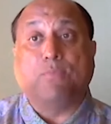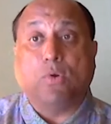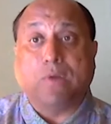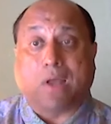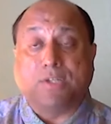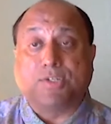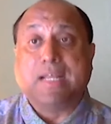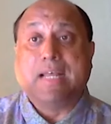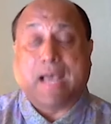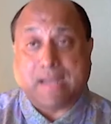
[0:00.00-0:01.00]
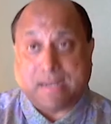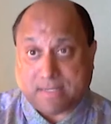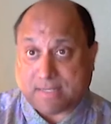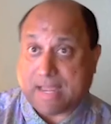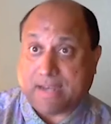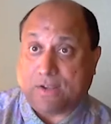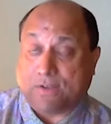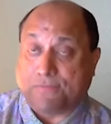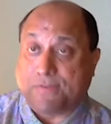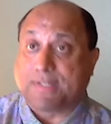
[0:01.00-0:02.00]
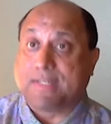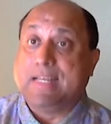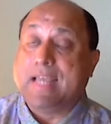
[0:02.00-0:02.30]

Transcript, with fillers: knowledge and understanding of it.